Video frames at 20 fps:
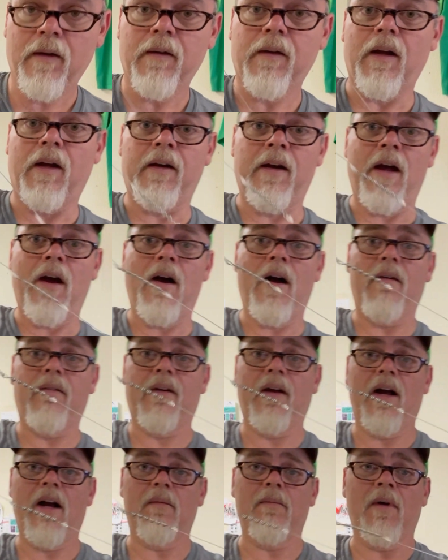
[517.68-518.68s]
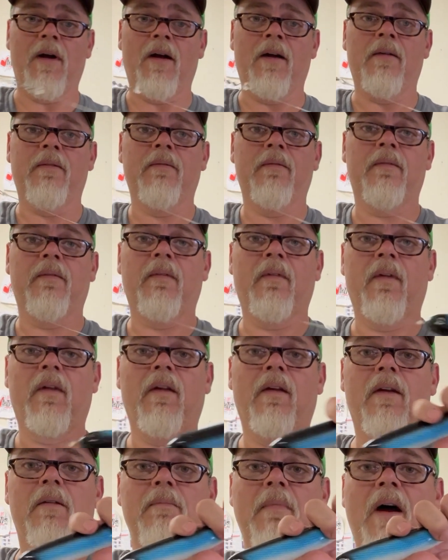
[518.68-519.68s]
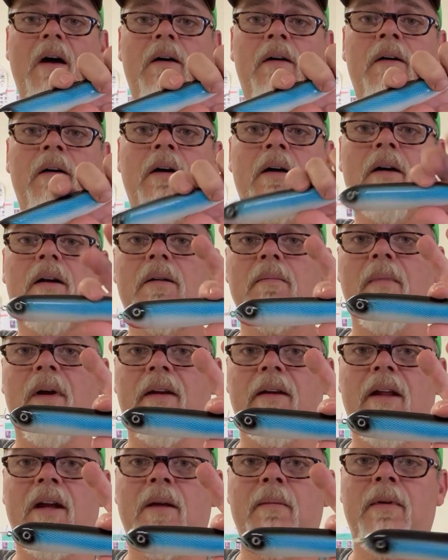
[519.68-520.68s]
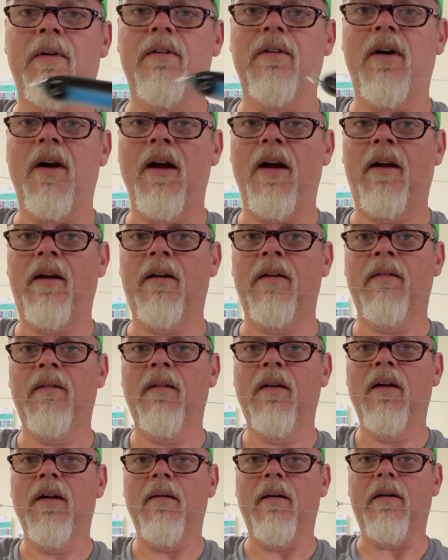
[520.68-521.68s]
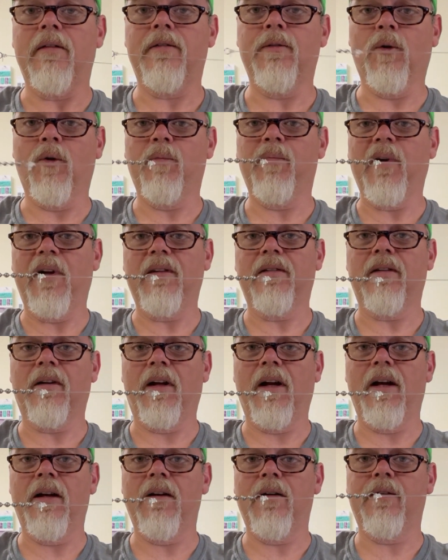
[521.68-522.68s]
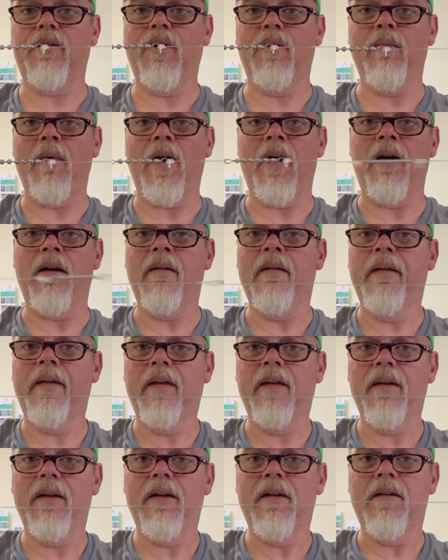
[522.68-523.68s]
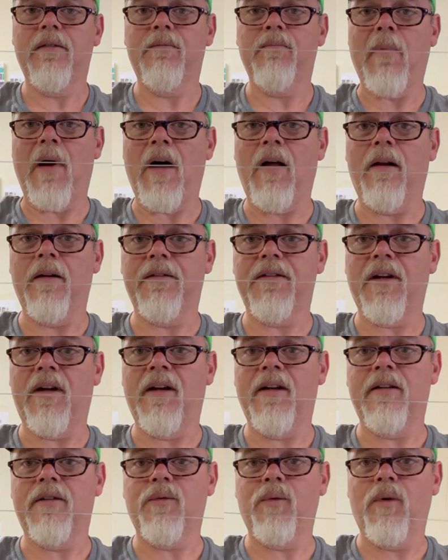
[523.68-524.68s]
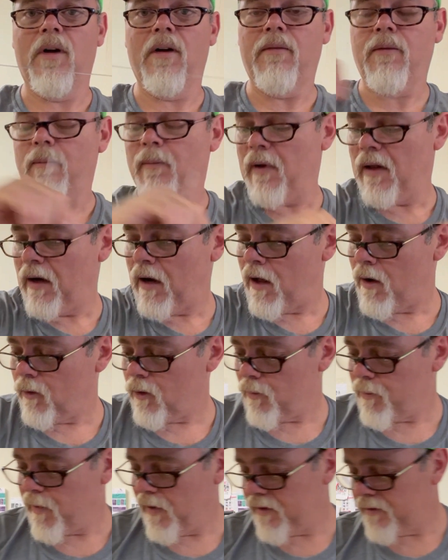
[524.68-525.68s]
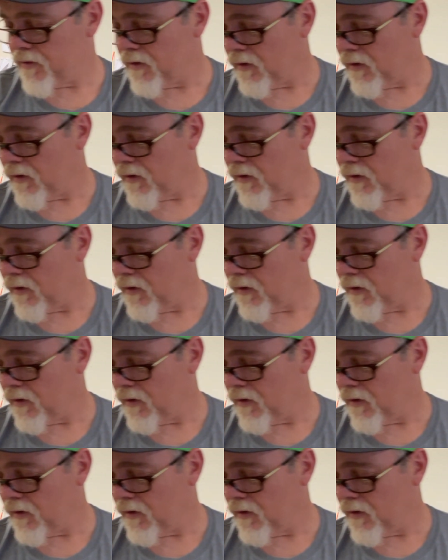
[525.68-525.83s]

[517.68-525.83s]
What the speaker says: Okay, now I've got my hook, my Demon Dragon, my short piece of leader to my ball and chain swivel, my longer piece